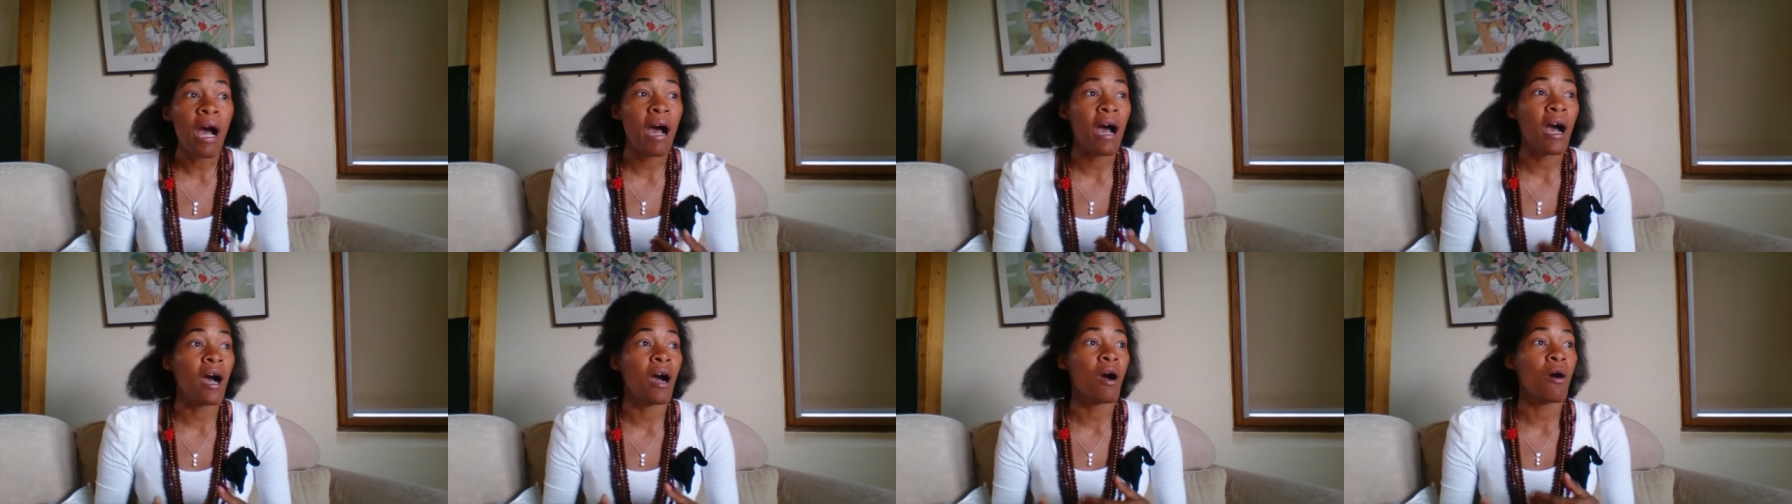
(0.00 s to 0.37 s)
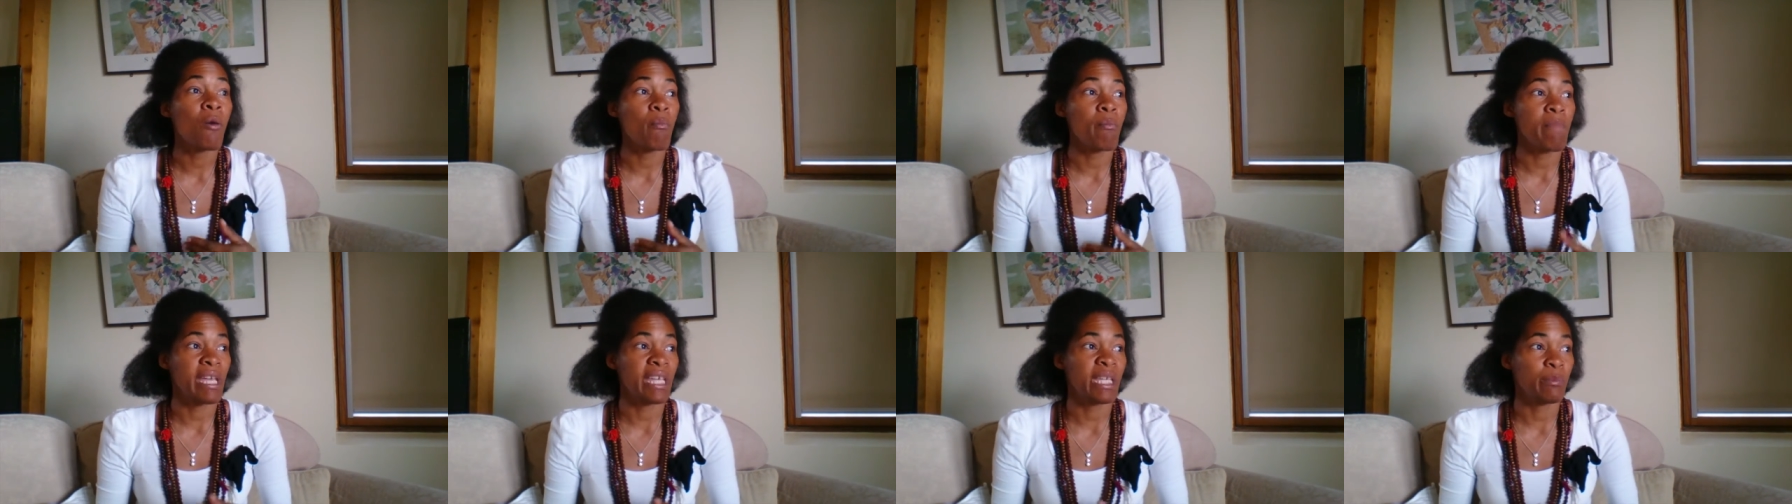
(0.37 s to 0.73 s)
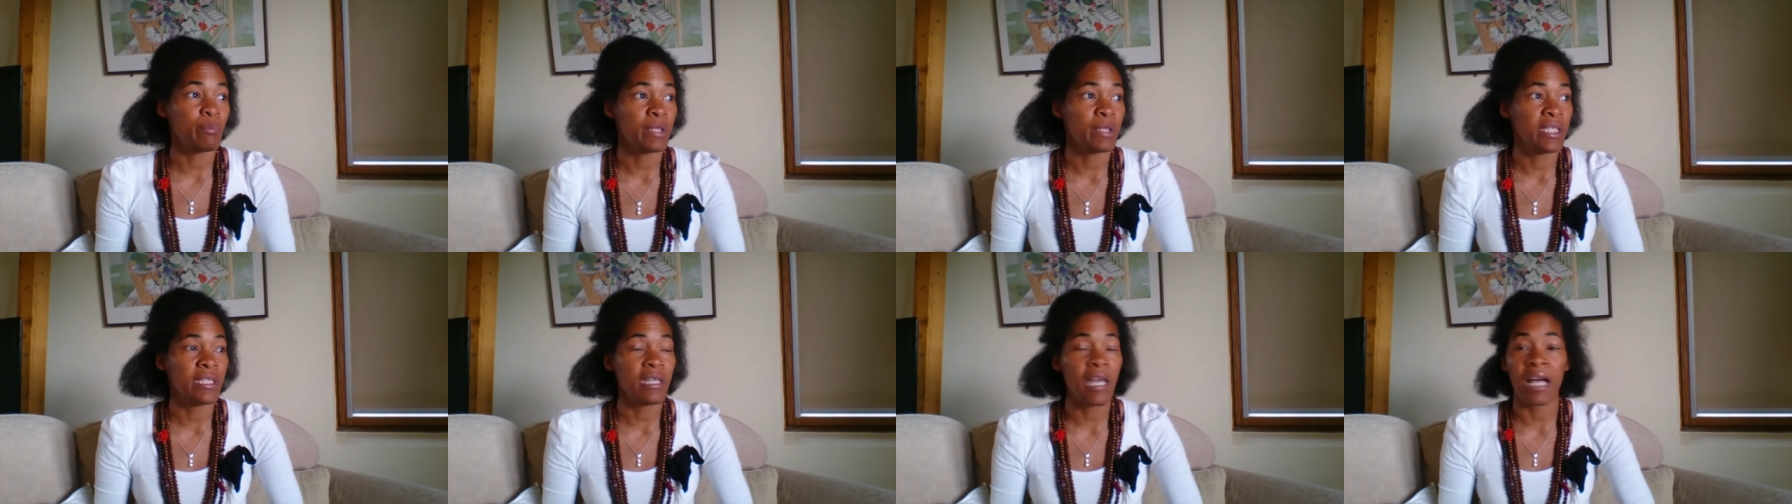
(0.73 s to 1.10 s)
are
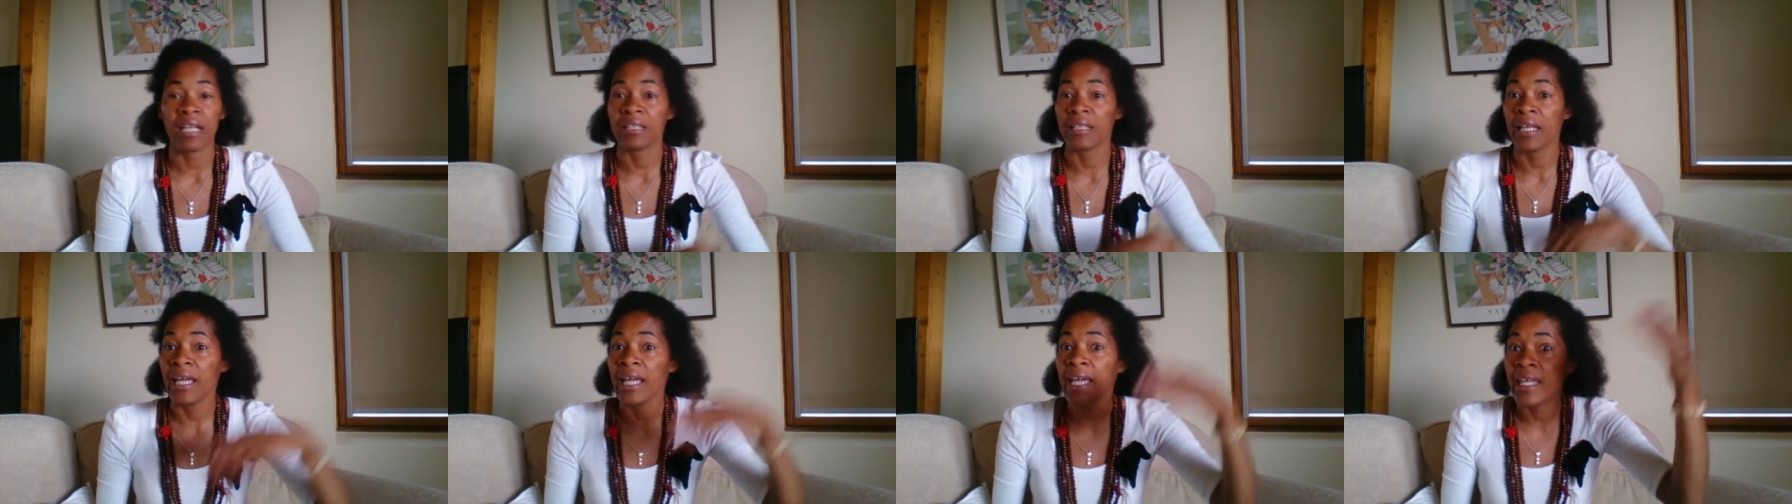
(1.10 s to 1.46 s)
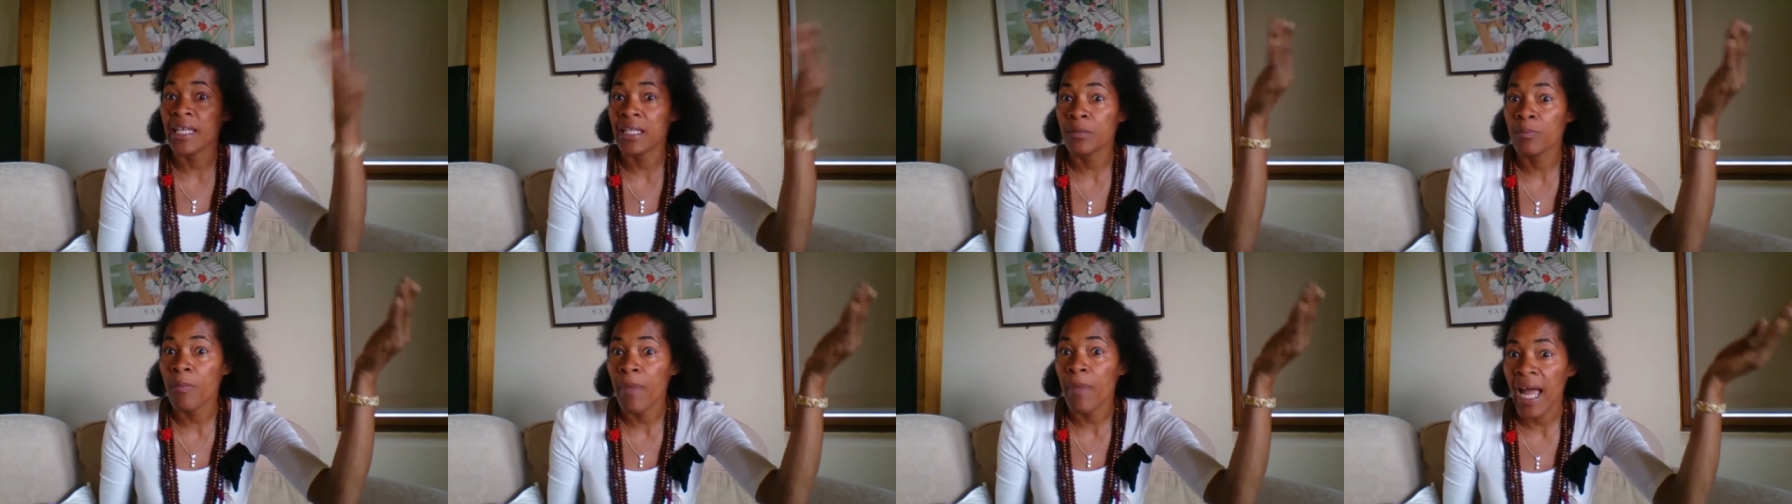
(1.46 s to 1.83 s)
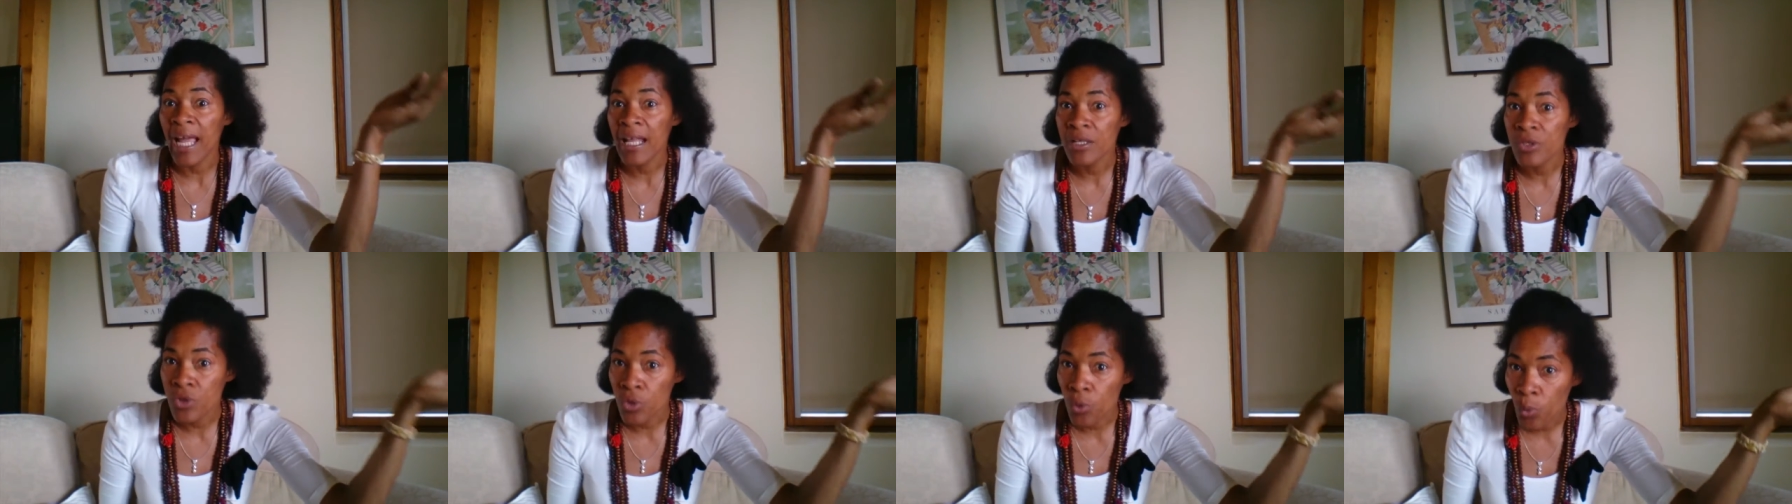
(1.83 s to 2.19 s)
maybe at eight
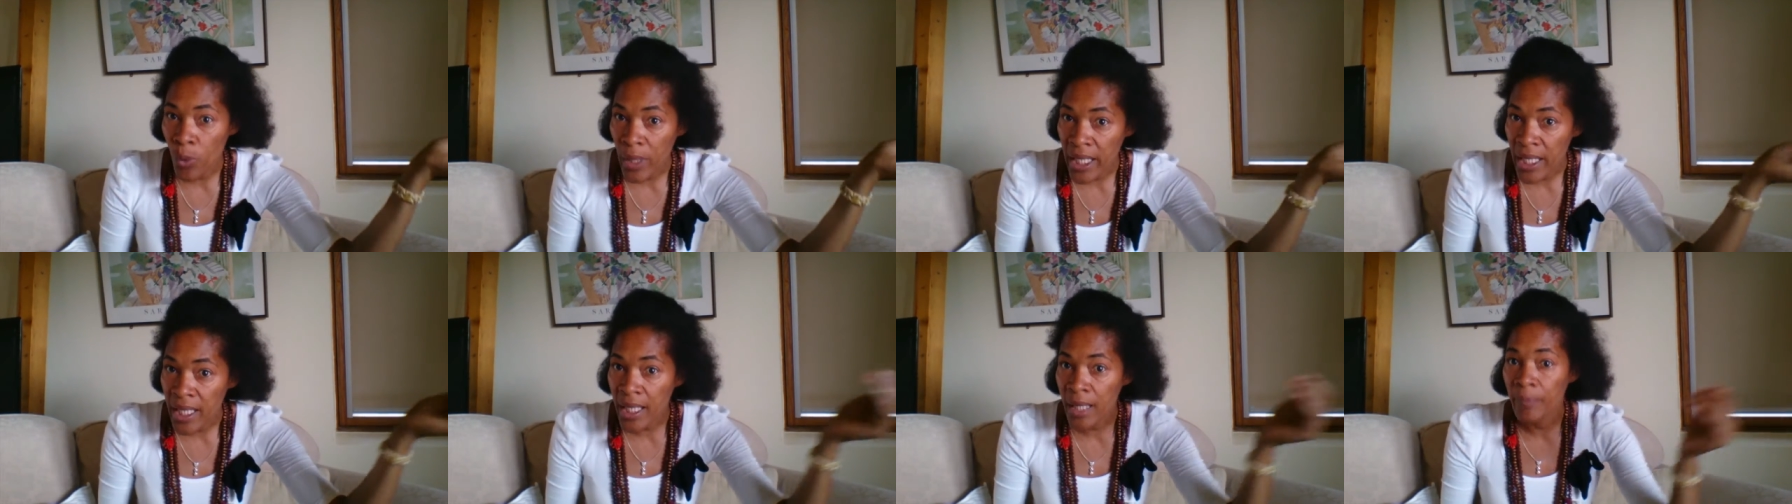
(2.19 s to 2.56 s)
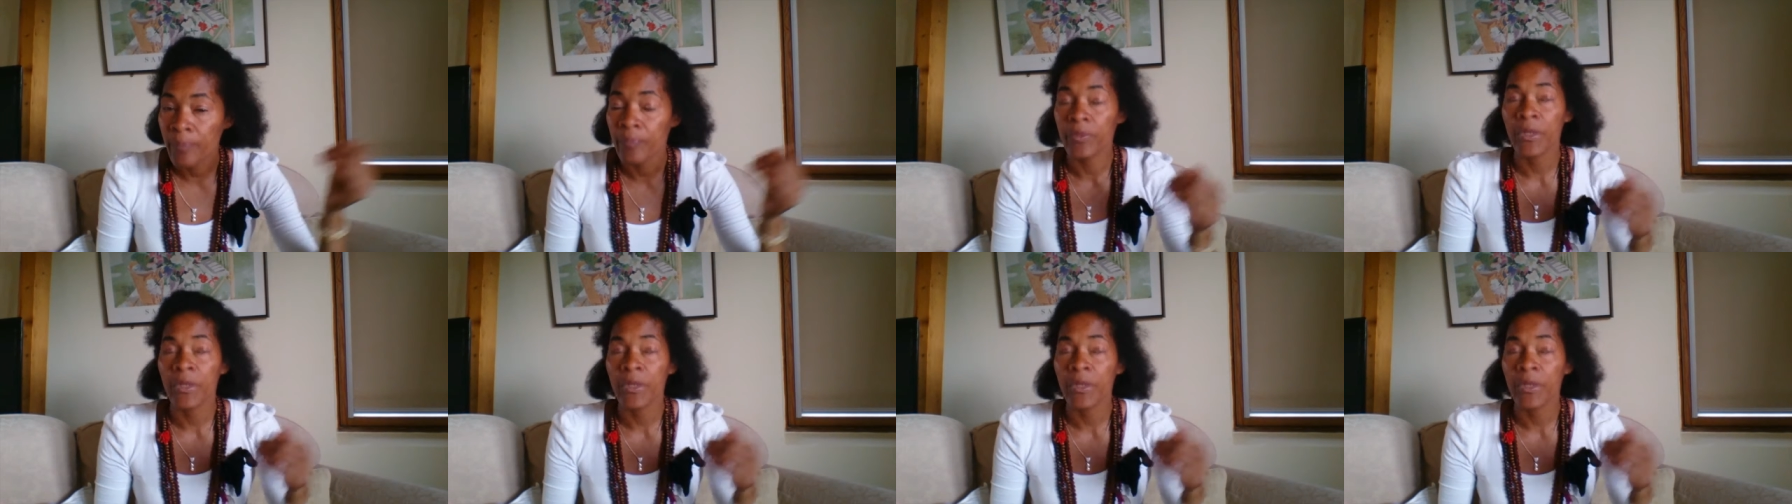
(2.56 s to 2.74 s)
miles away.